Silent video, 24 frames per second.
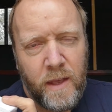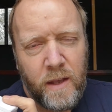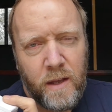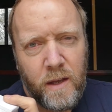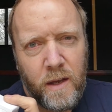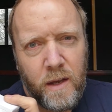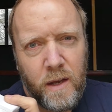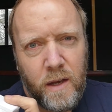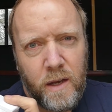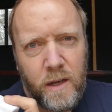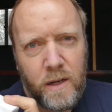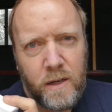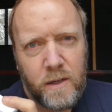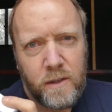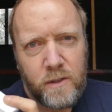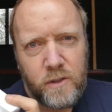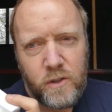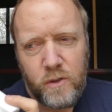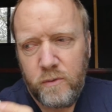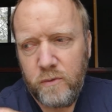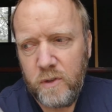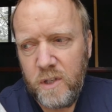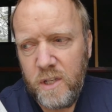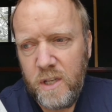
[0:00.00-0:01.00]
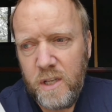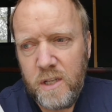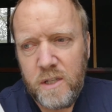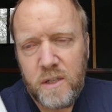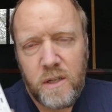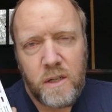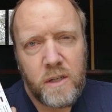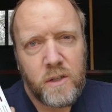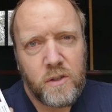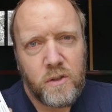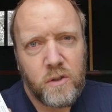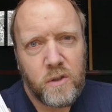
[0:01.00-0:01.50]
and it should
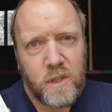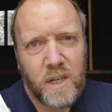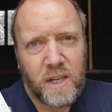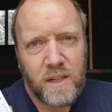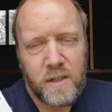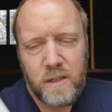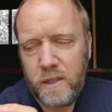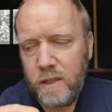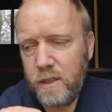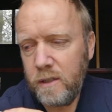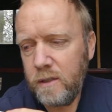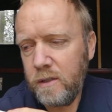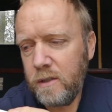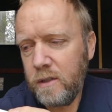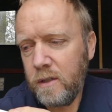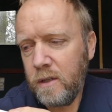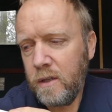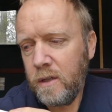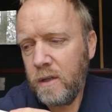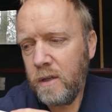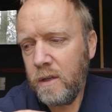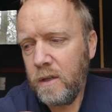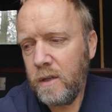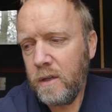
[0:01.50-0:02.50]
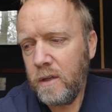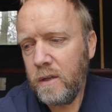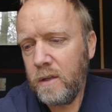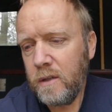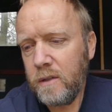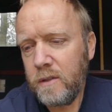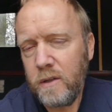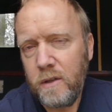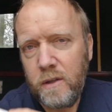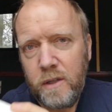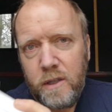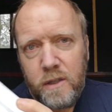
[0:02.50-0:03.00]
easily suit our needs.
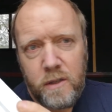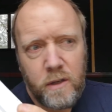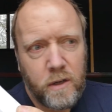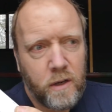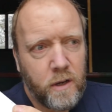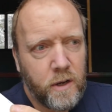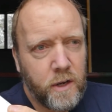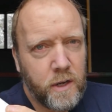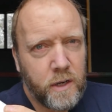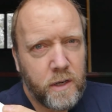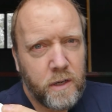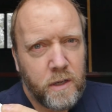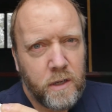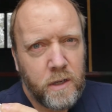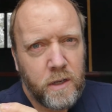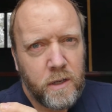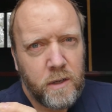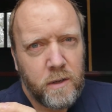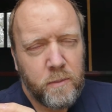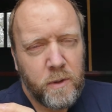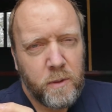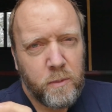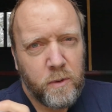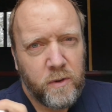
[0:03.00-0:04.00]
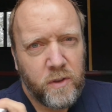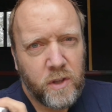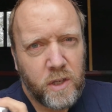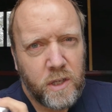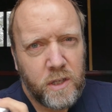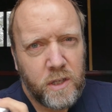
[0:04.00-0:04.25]
So these are going above the